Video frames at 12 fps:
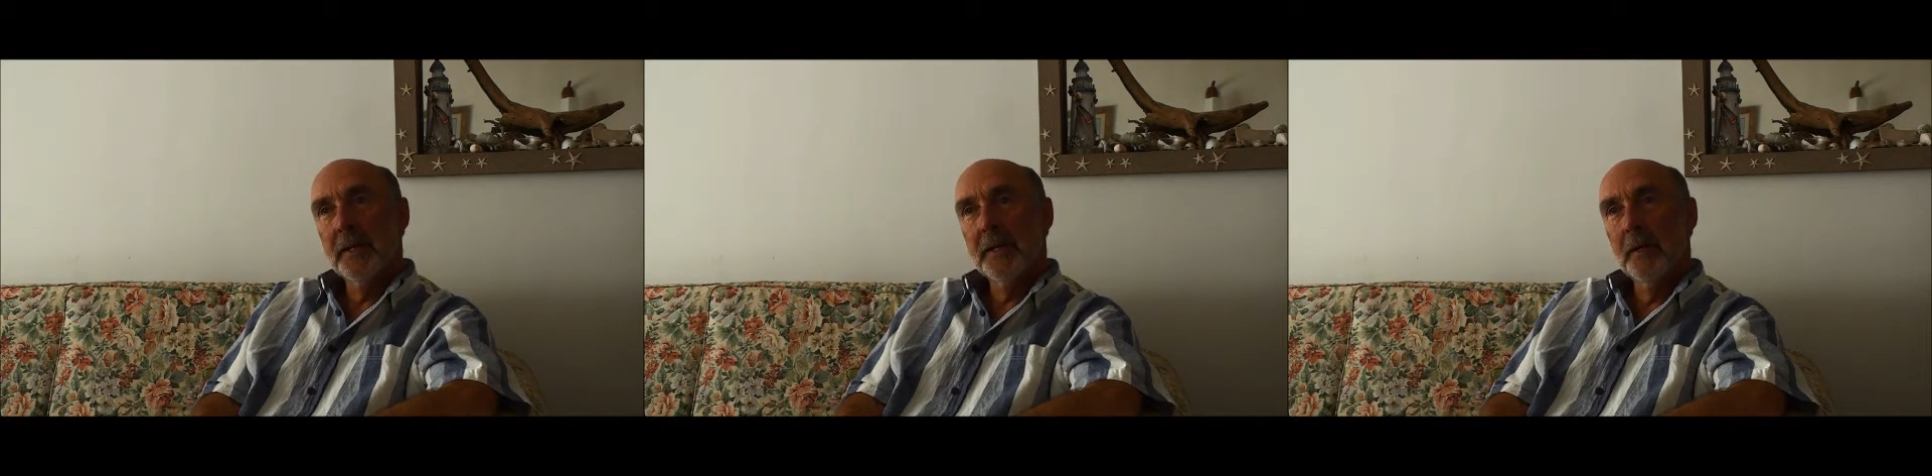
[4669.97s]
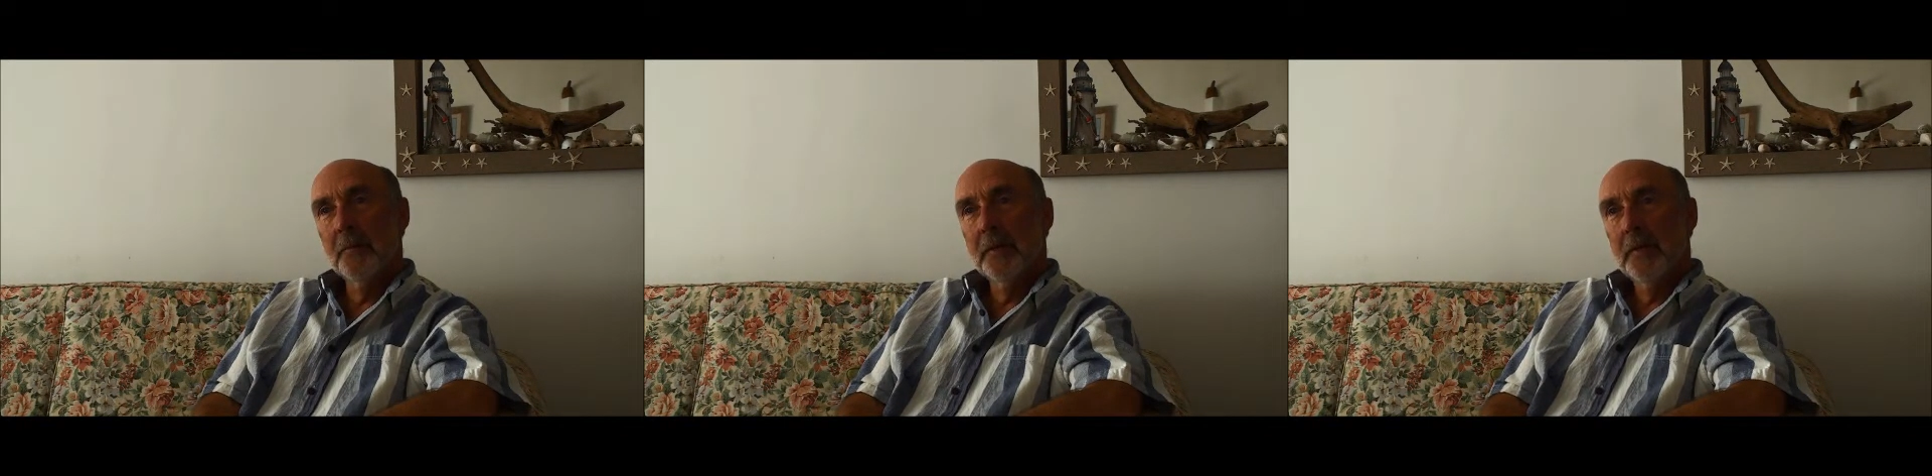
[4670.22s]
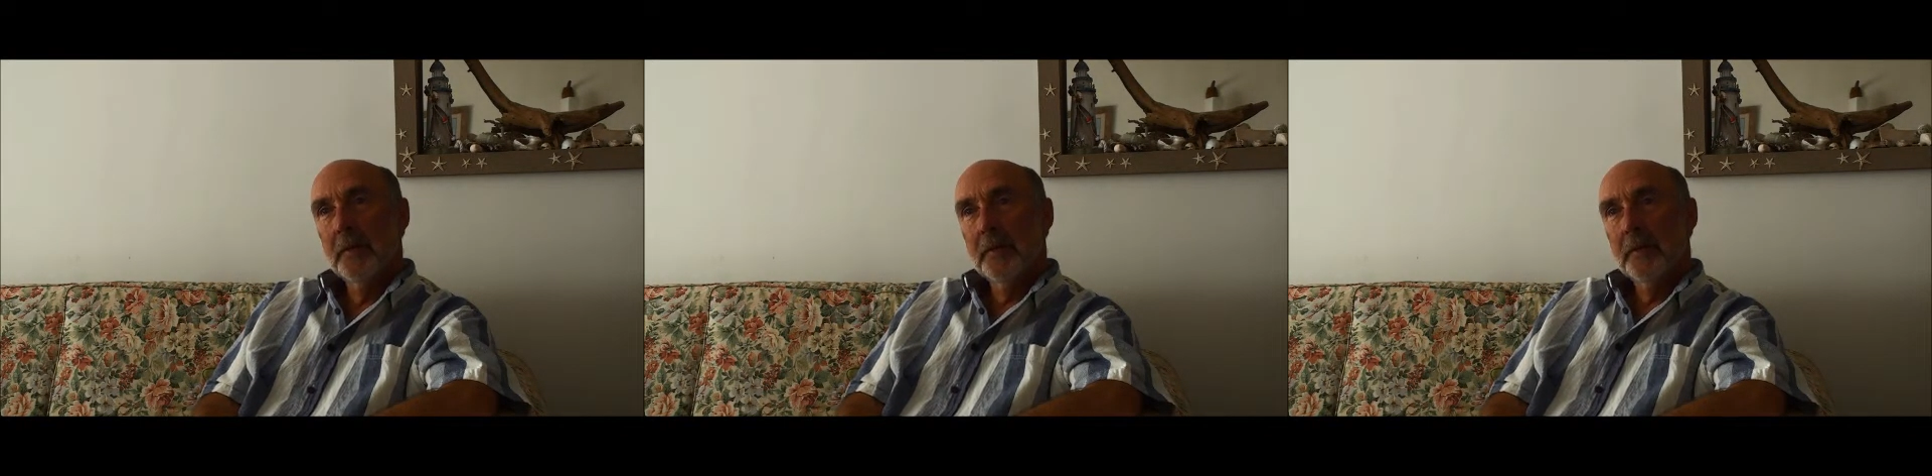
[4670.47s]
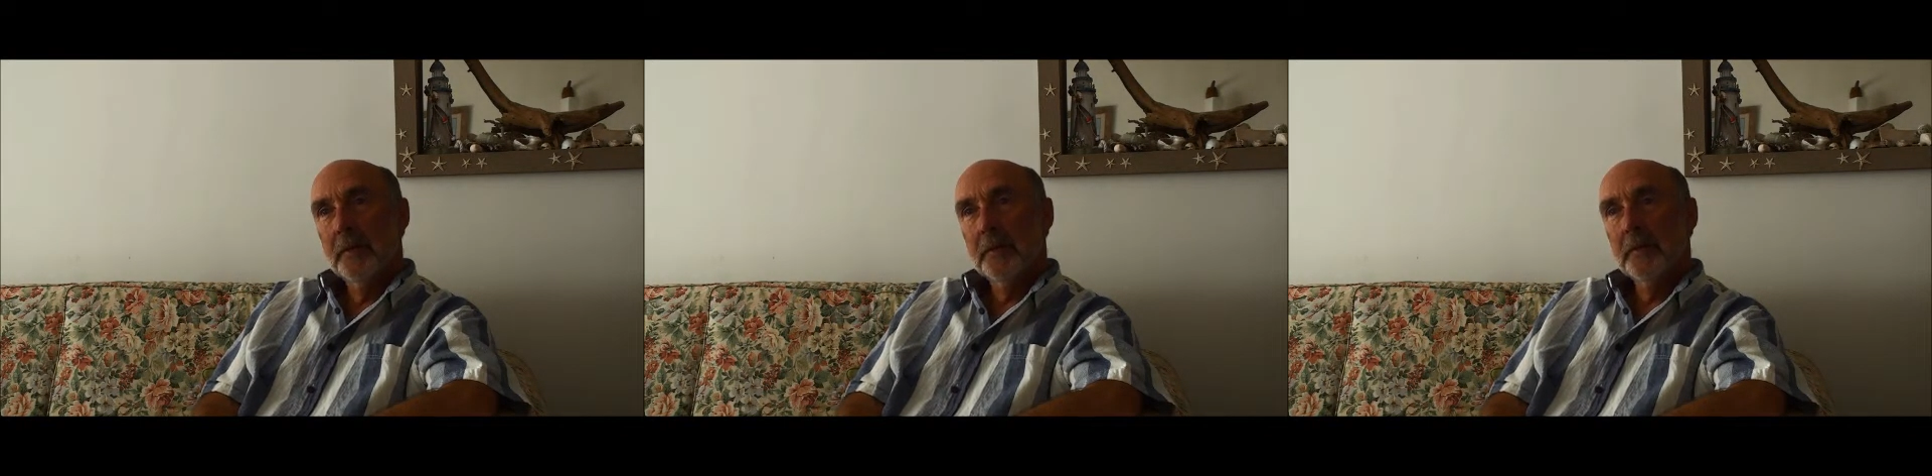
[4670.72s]
up.
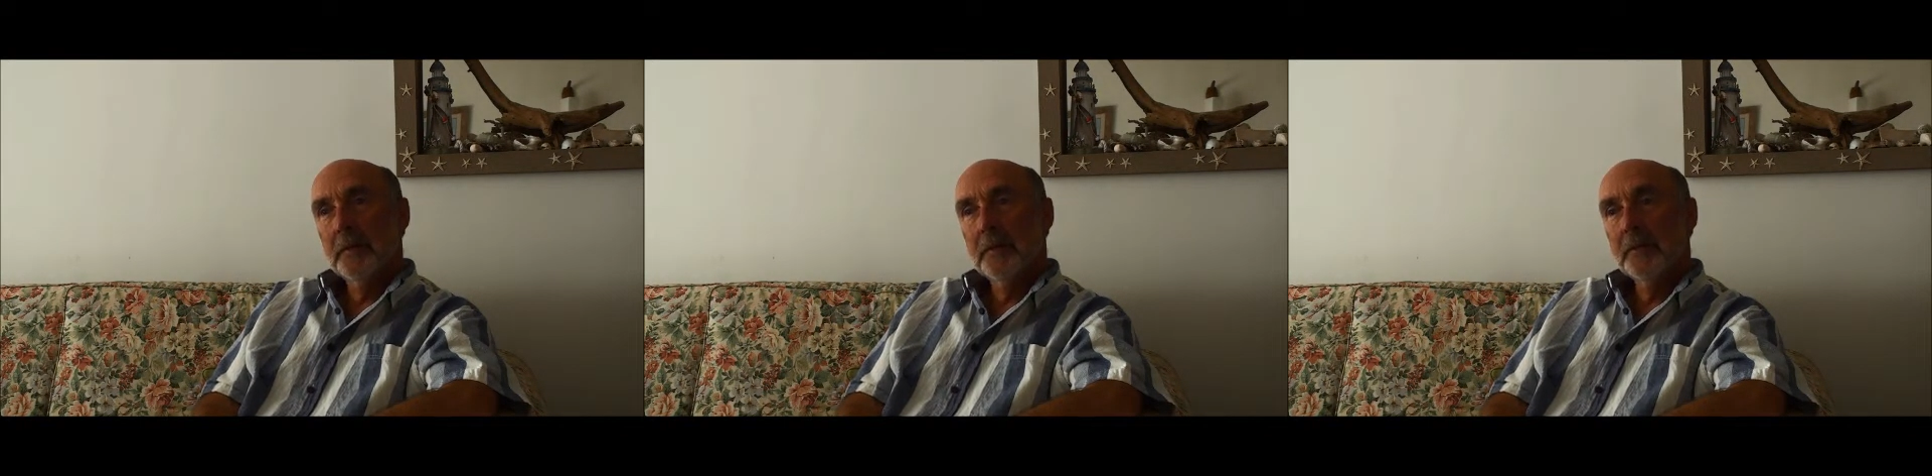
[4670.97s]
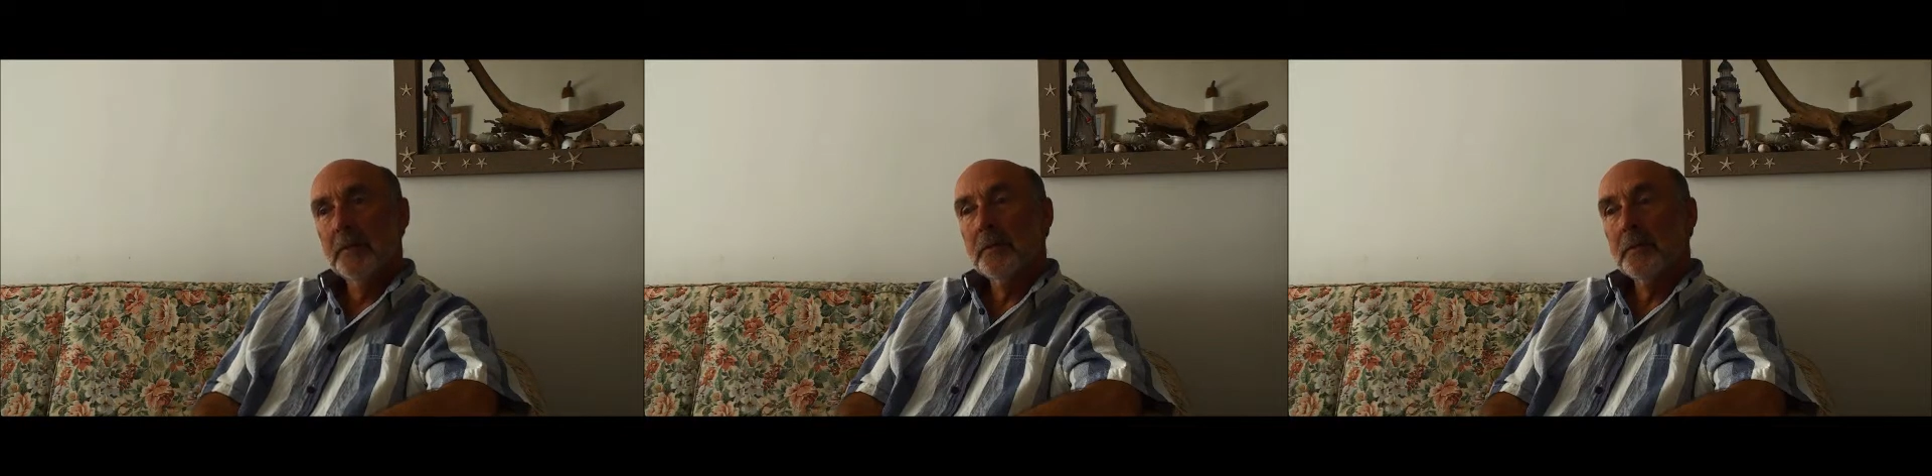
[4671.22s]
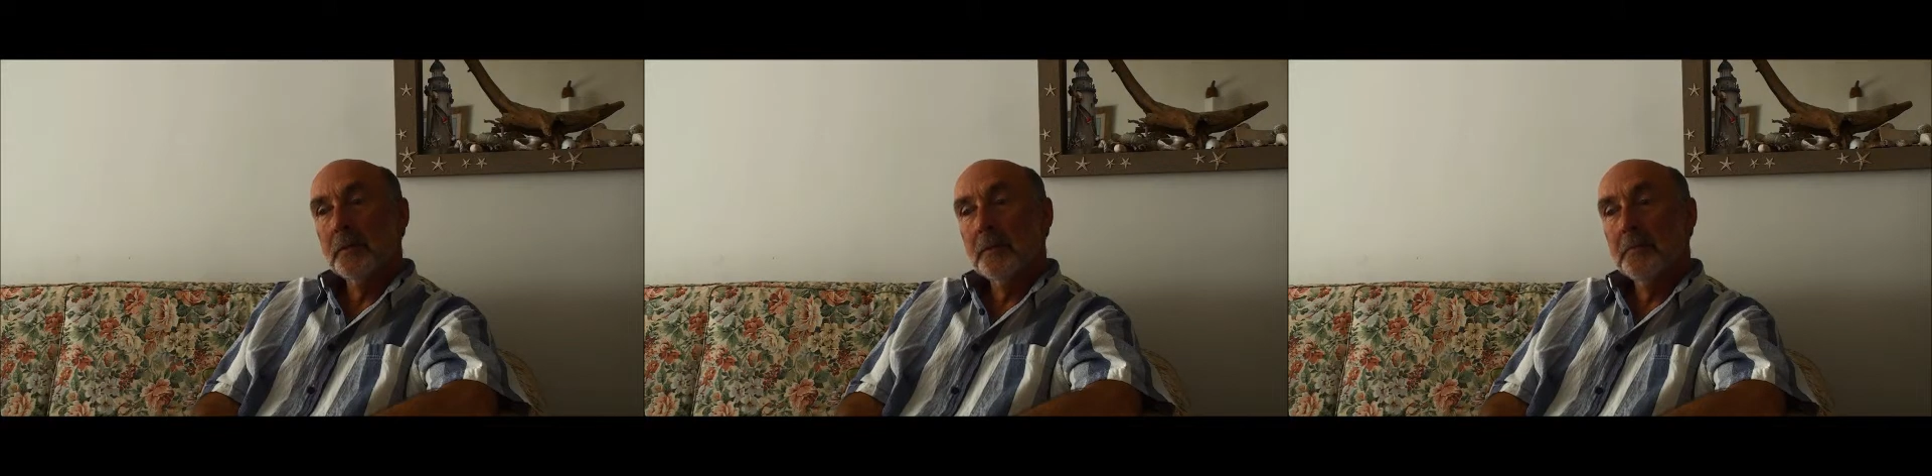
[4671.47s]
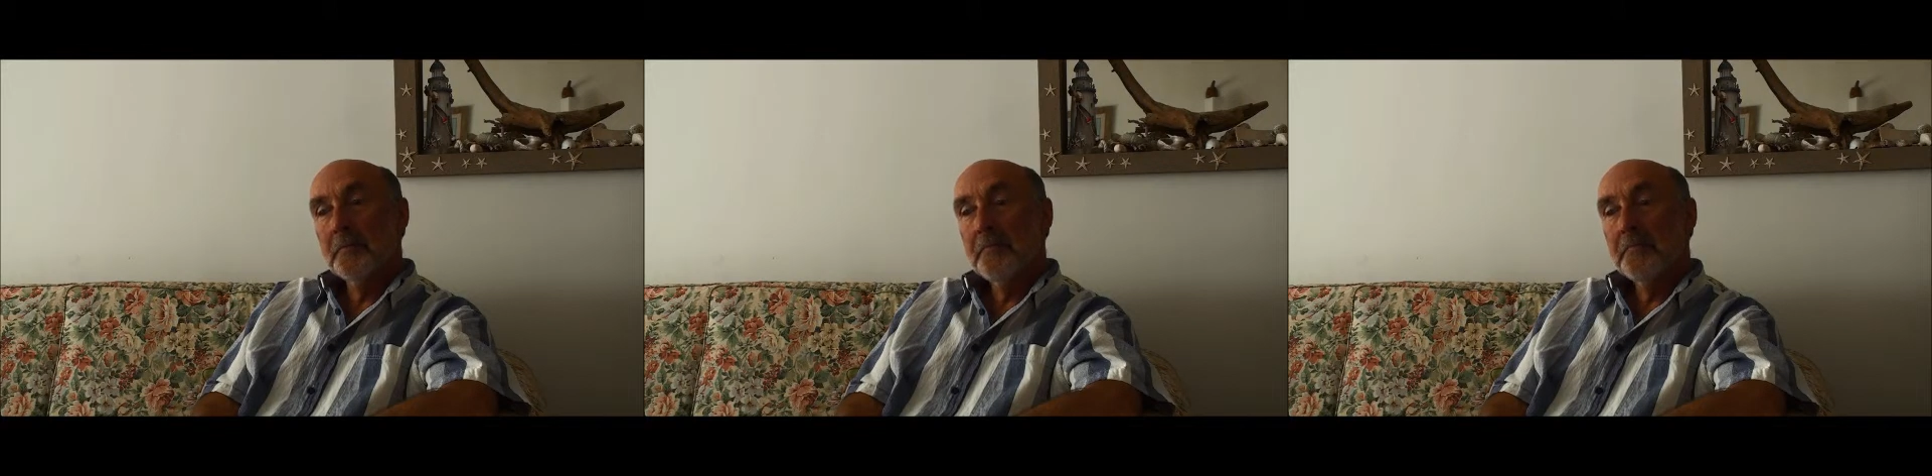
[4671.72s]
And
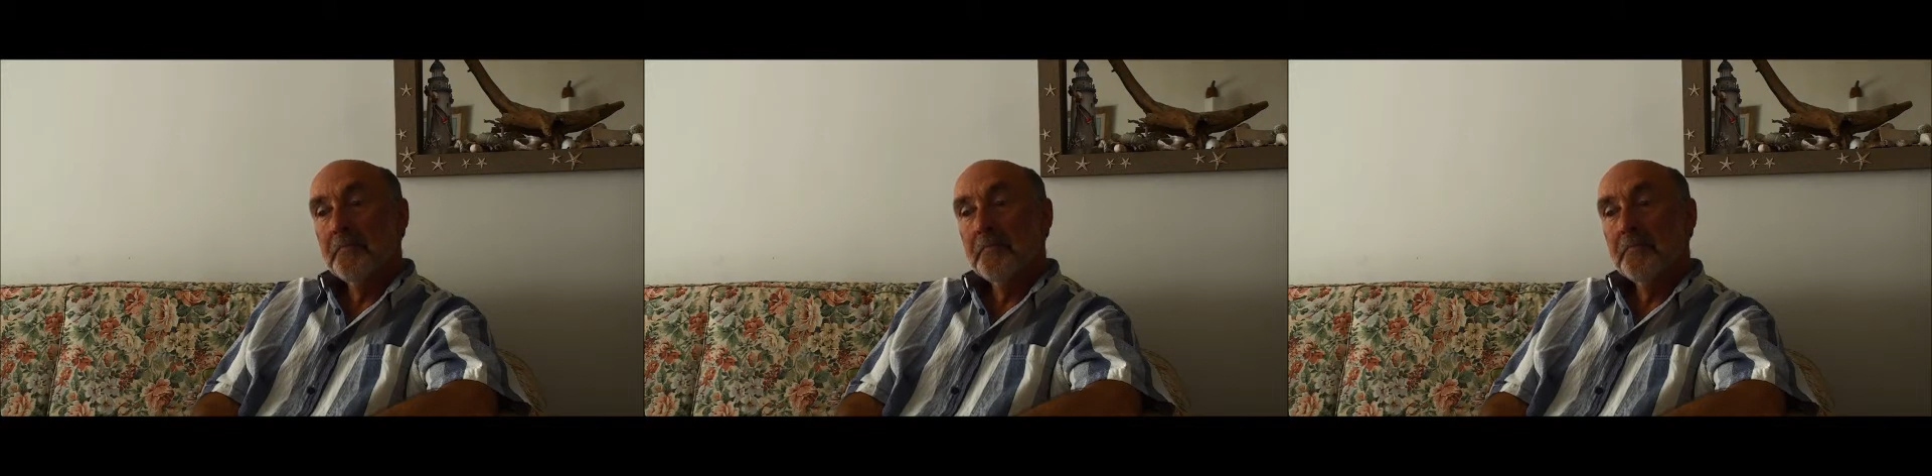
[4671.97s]
um,